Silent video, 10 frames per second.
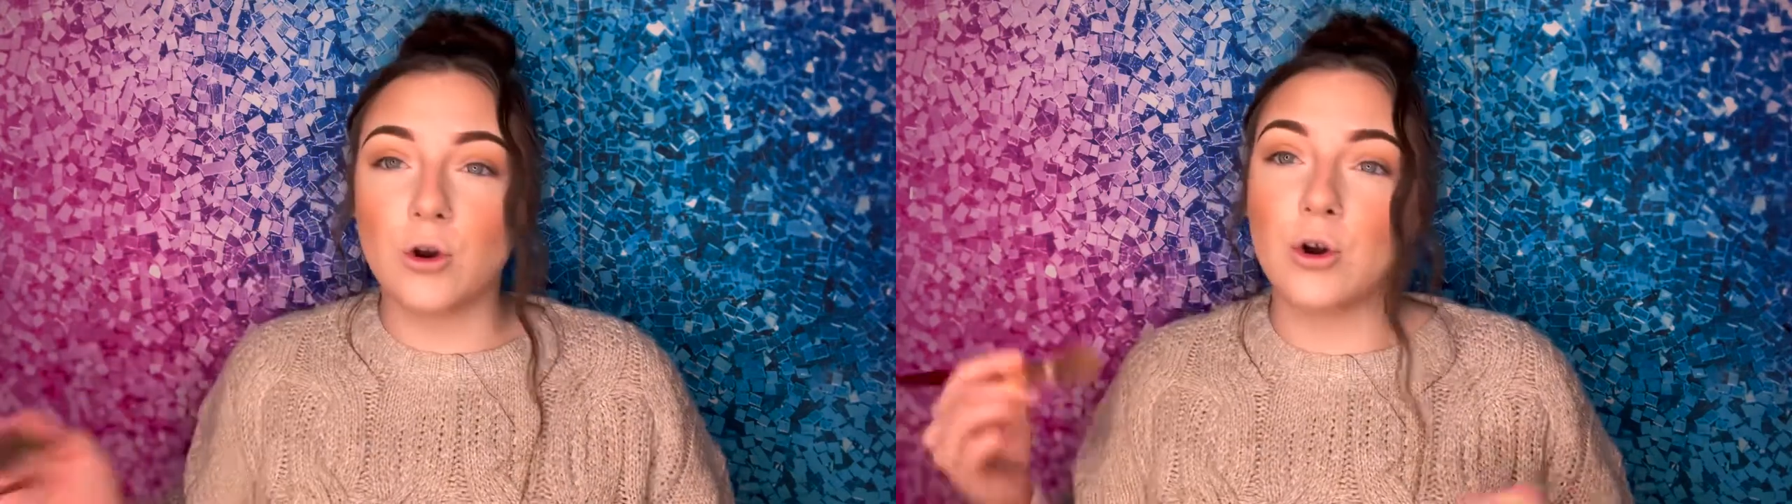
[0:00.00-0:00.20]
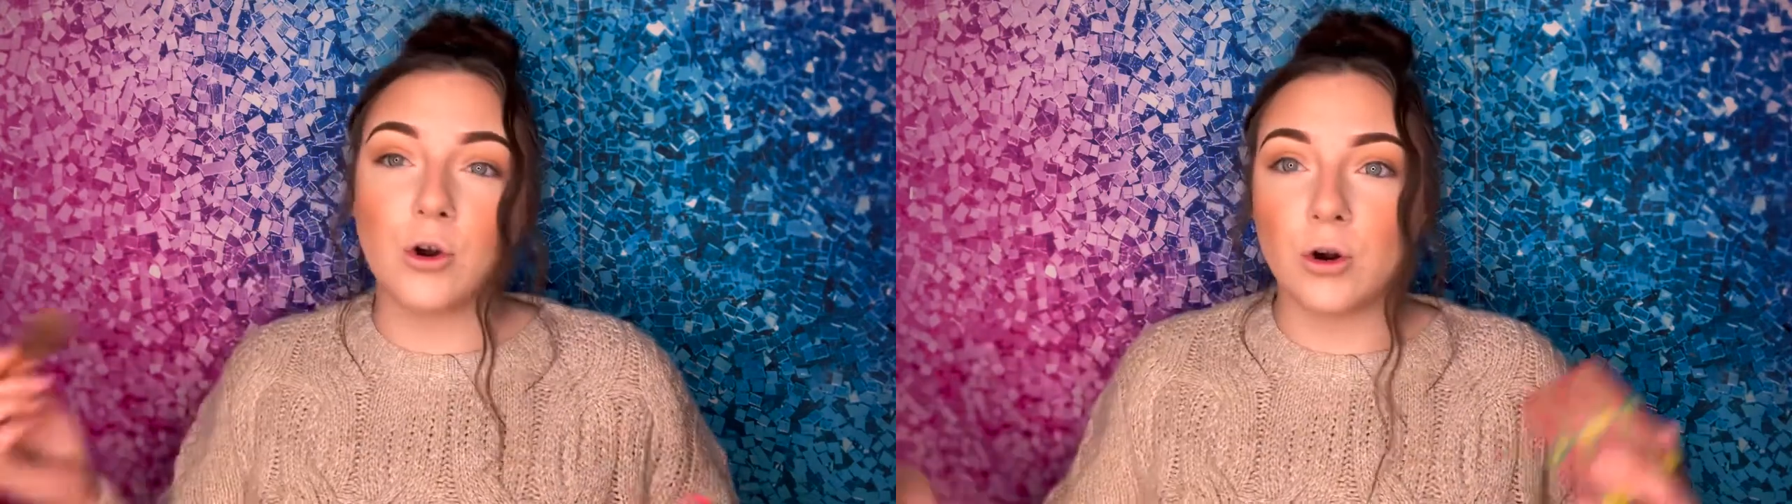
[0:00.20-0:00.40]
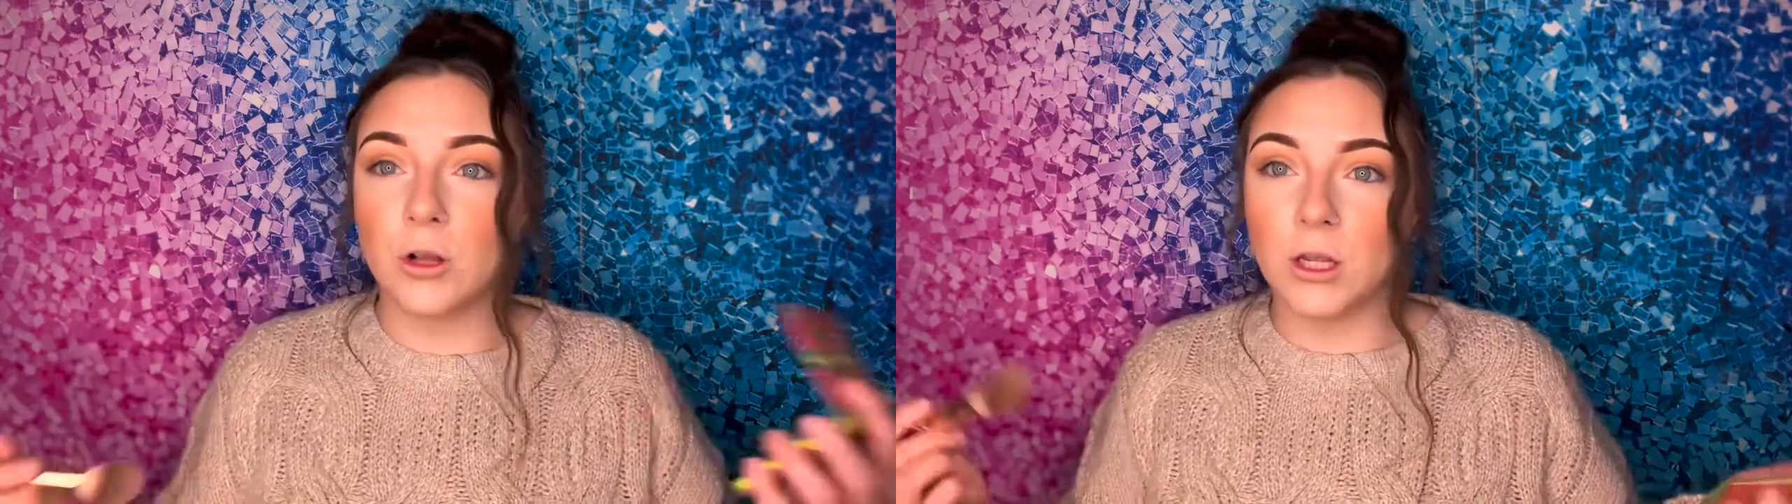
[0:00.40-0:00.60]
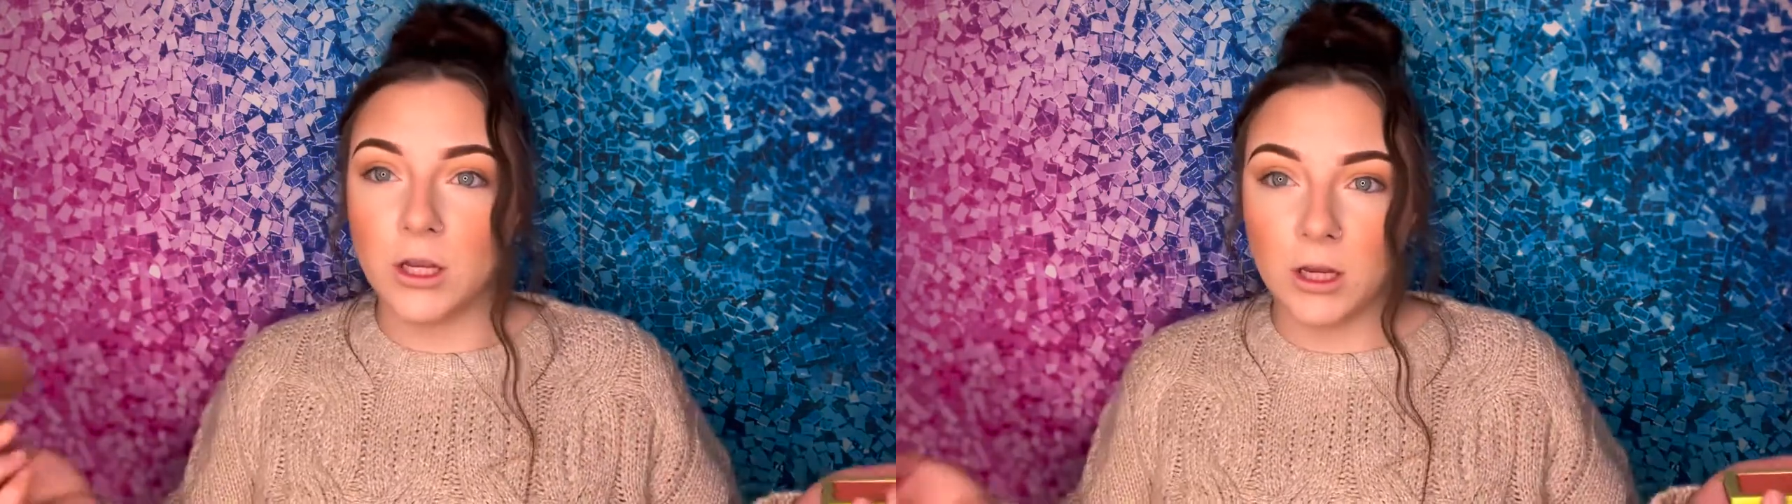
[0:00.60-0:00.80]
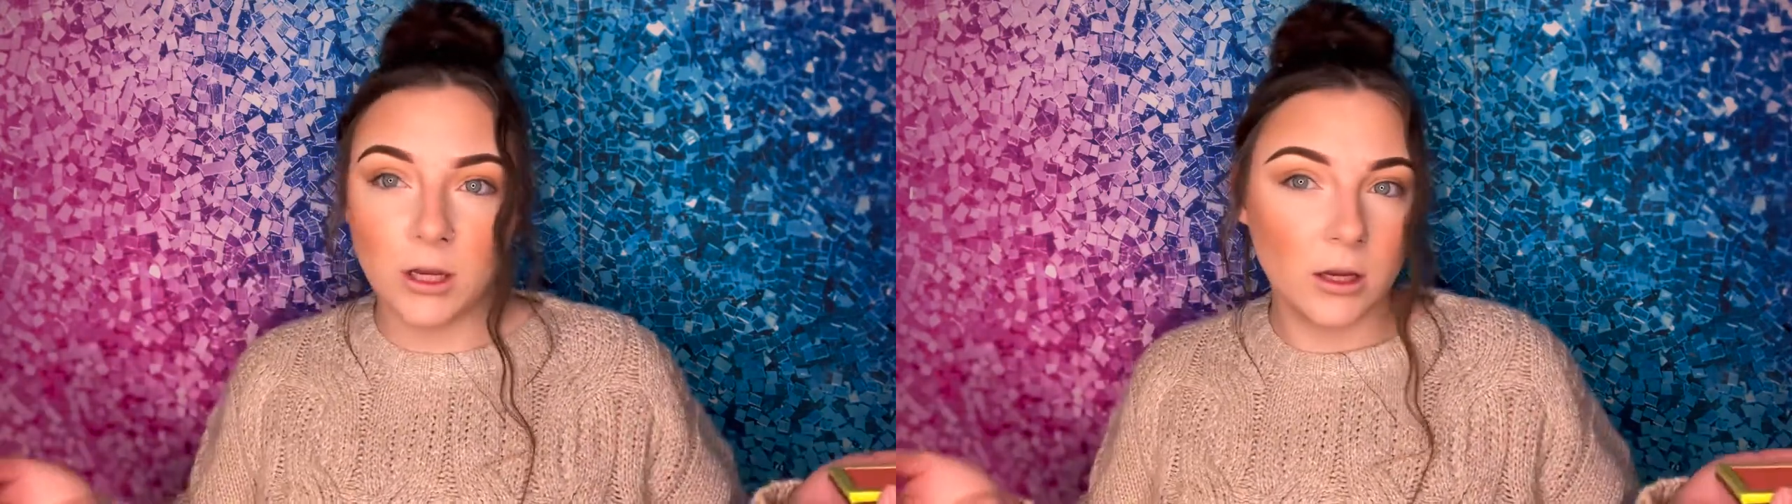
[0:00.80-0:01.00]

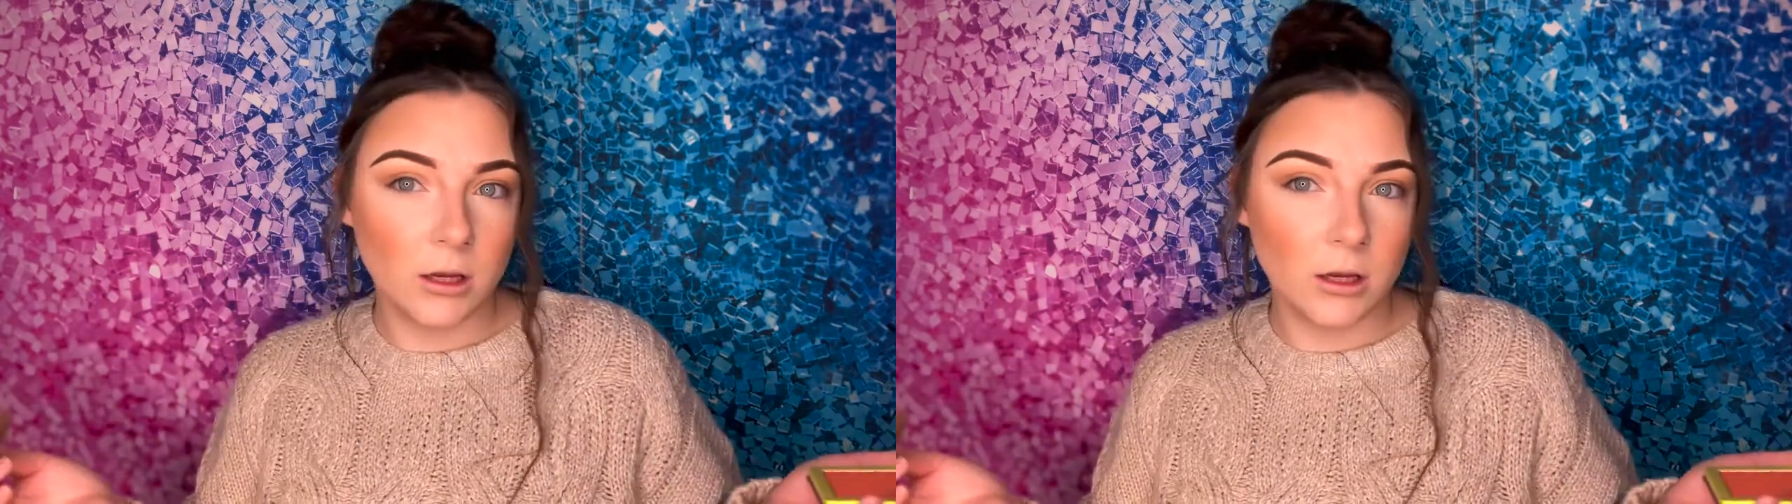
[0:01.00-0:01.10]
girly